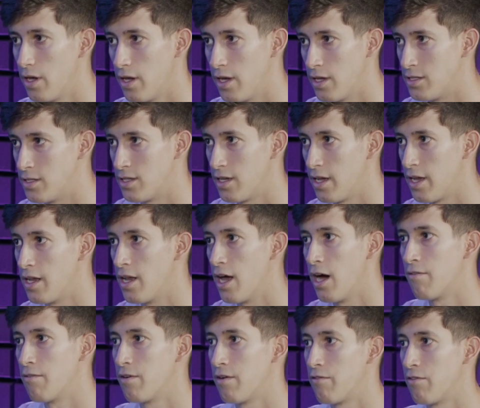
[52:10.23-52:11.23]
it's
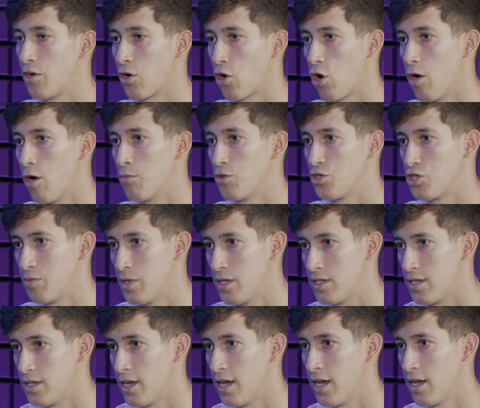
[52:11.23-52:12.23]
enough of an
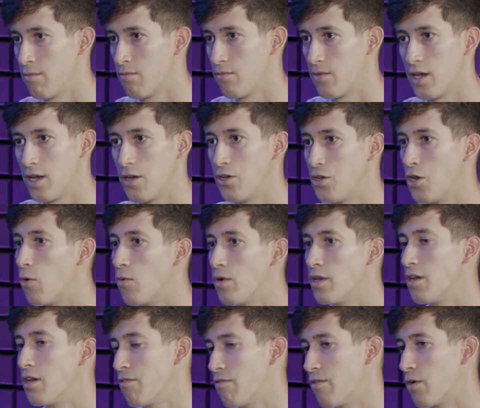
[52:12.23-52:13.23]
accomplishment today that I don't
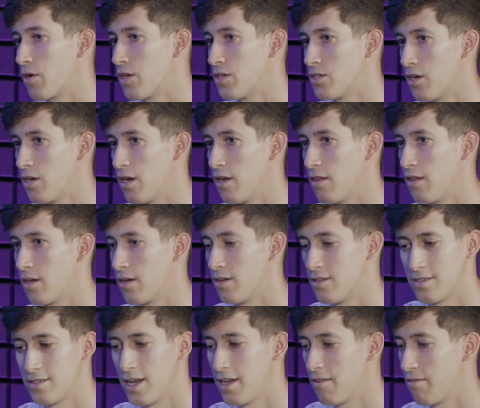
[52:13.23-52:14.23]
need to focus on anything
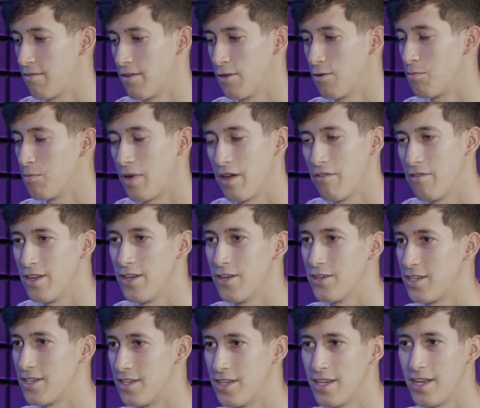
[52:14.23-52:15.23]
else. I filmed my
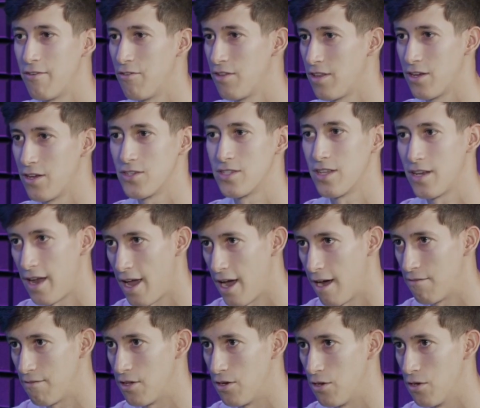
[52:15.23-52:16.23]
videos, I did everything else that I
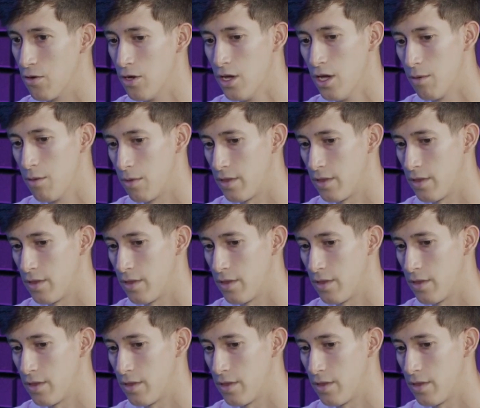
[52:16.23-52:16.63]
have to do, yeah.